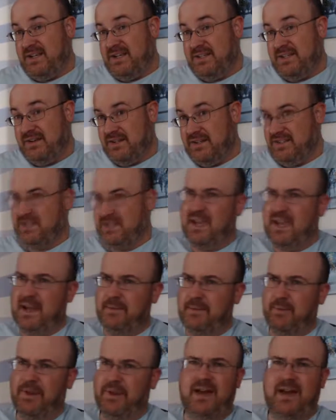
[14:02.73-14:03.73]
Series, again,
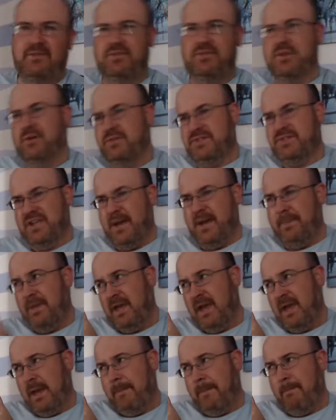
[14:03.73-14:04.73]
we'll have those up
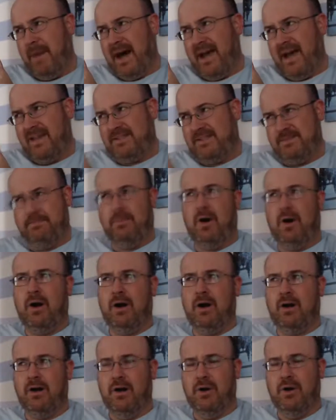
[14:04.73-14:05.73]
by
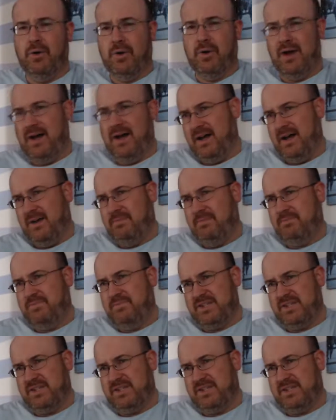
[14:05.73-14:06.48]
tomorrow,